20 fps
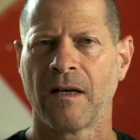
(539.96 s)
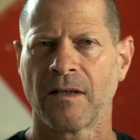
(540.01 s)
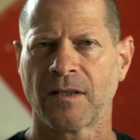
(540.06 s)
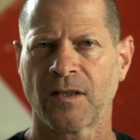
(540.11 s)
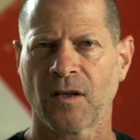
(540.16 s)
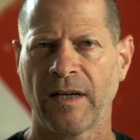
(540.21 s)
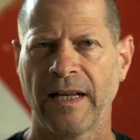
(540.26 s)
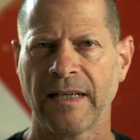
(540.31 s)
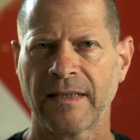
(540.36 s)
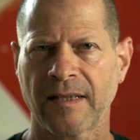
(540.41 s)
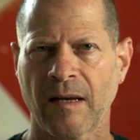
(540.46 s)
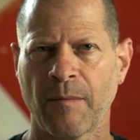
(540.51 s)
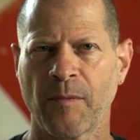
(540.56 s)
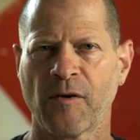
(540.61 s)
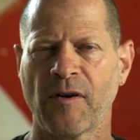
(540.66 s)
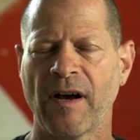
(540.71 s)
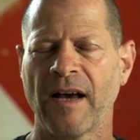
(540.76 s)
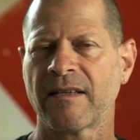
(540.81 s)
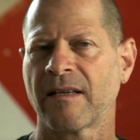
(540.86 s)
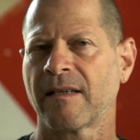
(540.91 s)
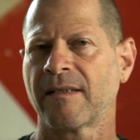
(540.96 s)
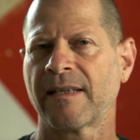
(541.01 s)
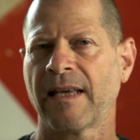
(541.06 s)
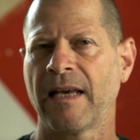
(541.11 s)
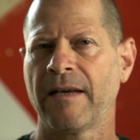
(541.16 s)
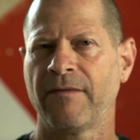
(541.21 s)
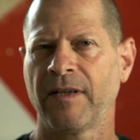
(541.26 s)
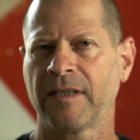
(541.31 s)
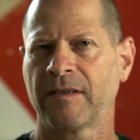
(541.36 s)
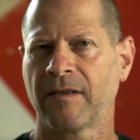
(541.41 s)
So let's summarize and
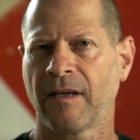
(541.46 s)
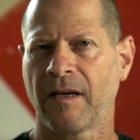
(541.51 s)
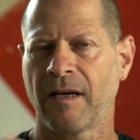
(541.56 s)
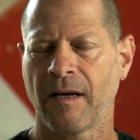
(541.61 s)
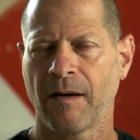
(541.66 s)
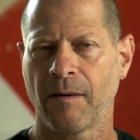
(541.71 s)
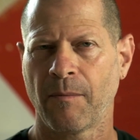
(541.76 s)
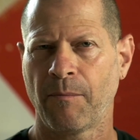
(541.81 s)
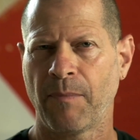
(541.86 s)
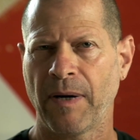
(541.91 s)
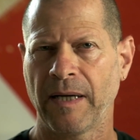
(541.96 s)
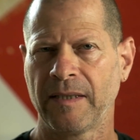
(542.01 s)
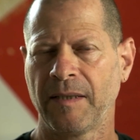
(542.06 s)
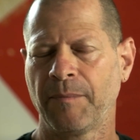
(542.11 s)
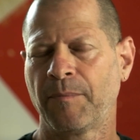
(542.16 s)
say that by